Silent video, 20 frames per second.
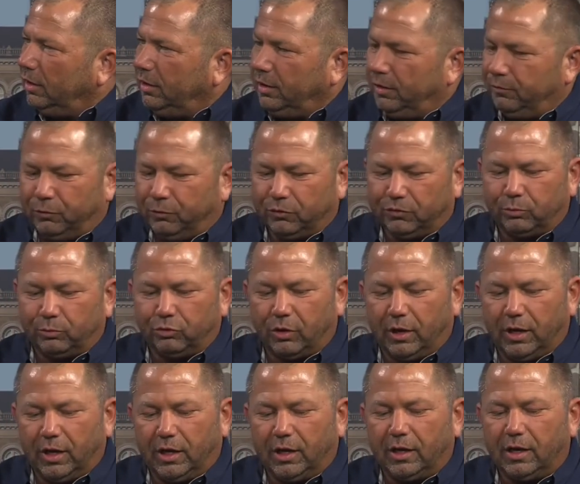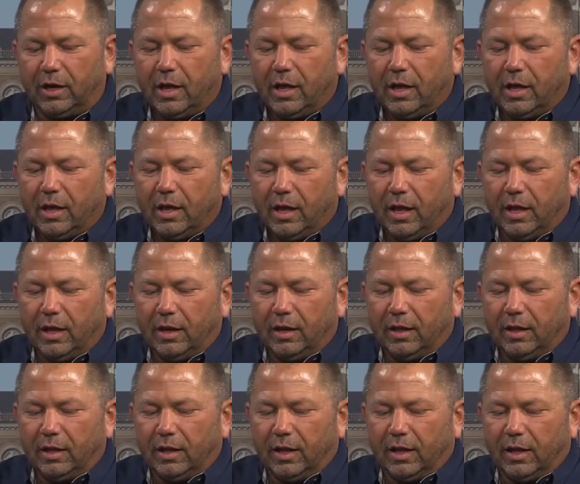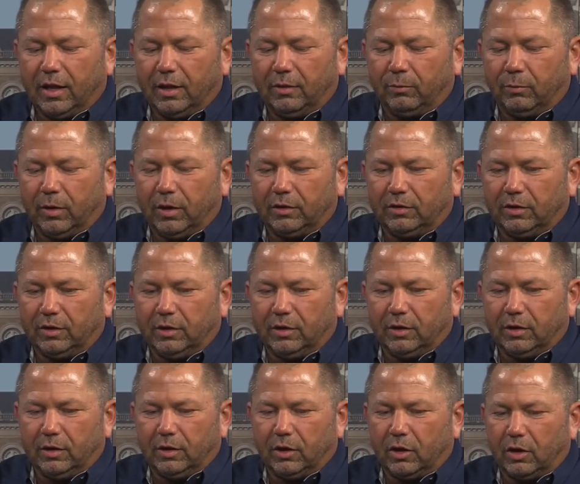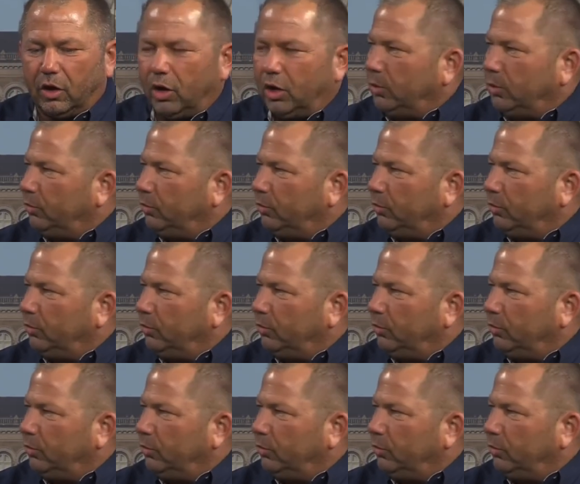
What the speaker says: for some training, and I had rented a car.